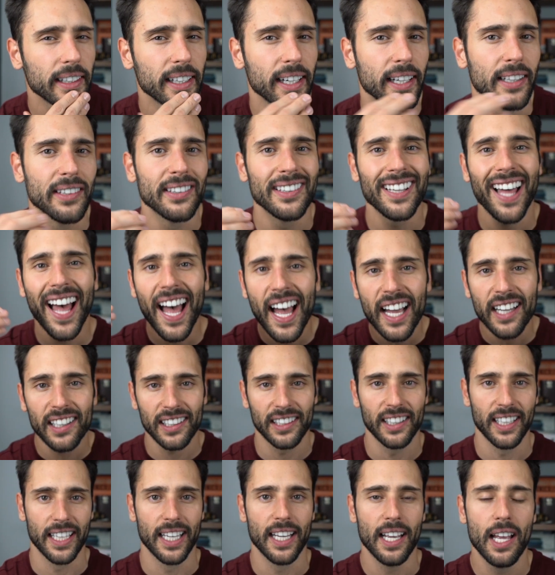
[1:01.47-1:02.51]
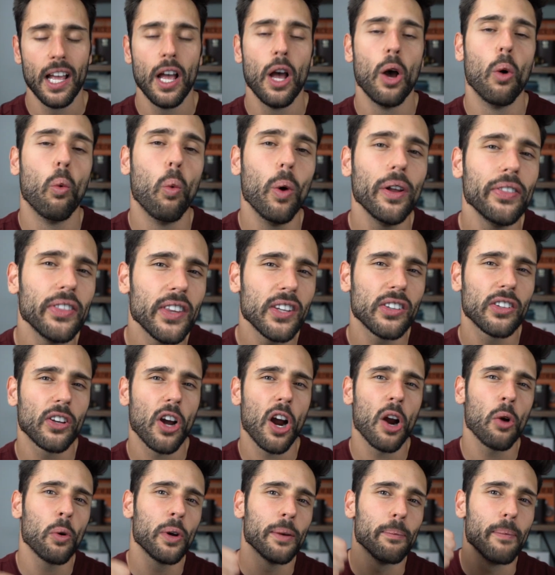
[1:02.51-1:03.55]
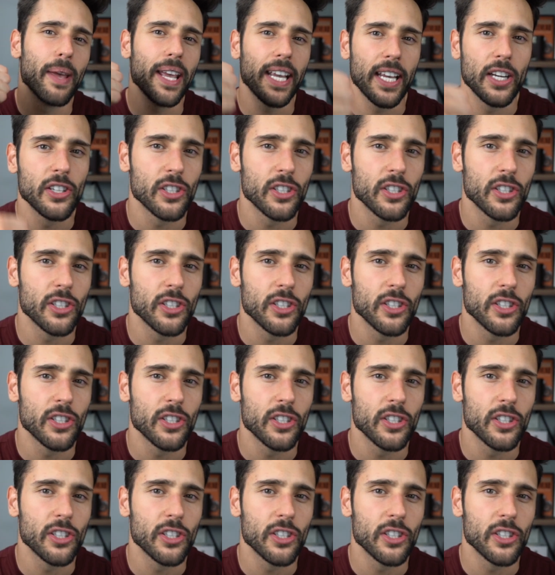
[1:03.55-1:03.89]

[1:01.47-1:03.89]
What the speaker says: exactly what this car would make in